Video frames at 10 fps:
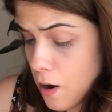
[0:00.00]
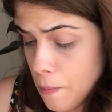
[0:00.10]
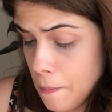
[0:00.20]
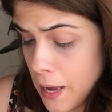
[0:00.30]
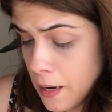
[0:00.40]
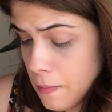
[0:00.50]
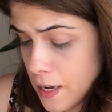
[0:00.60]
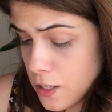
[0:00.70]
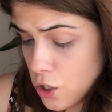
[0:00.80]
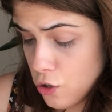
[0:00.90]
main
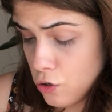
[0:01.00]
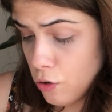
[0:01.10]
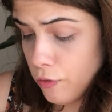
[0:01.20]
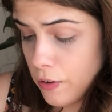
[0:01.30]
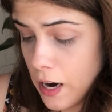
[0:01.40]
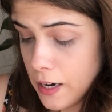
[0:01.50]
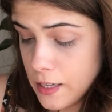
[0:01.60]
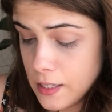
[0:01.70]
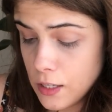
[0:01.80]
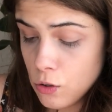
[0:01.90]
message so far
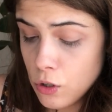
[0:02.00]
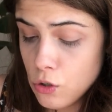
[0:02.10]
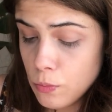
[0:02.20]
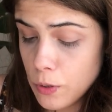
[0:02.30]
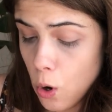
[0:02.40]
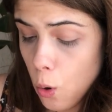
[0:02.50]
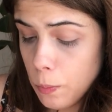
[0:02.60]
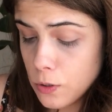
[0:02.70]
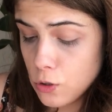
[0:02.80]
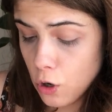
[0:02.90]
is that you need to be
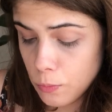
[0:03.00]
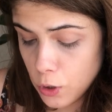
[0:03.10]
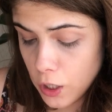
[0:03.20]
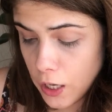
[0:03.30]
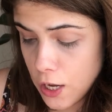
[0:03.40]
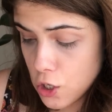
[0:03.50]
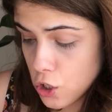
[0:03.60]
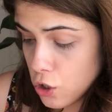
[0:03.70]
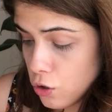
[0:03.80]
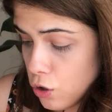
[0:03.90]
open to
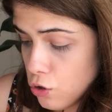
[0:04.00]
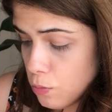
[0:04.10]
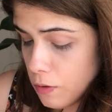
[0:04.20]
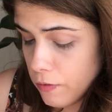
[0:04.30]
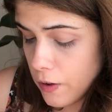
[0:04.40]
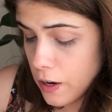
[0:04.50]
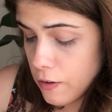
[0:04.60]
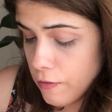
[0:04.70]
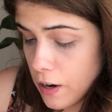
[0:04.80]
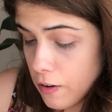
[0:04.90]
communication. You need to be very,
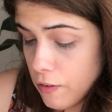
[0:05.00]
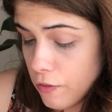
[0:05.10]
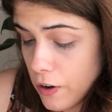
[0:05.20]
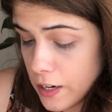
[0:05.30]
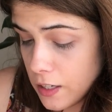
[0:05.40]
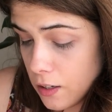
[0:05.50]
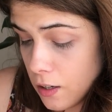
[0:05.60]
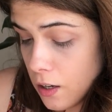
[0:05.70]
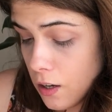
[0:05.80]
very ready